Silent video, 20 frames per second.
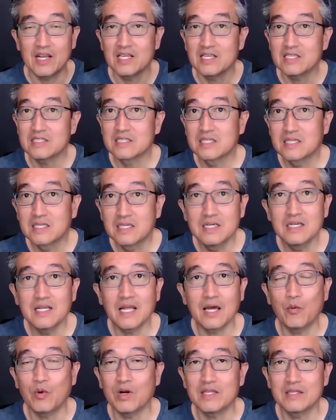he's good
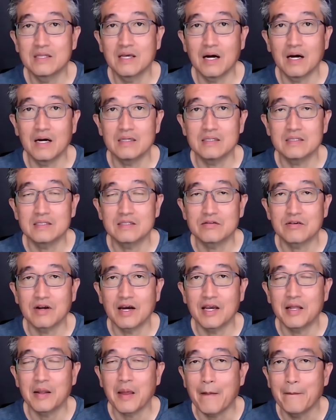at what he does,
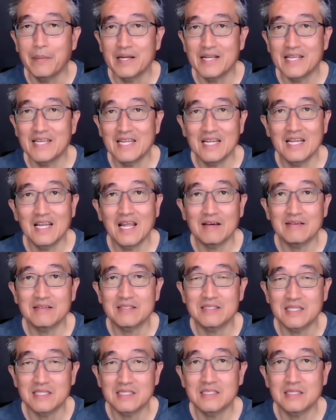right? But he didn't have
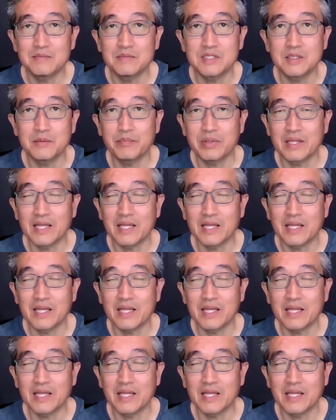systems in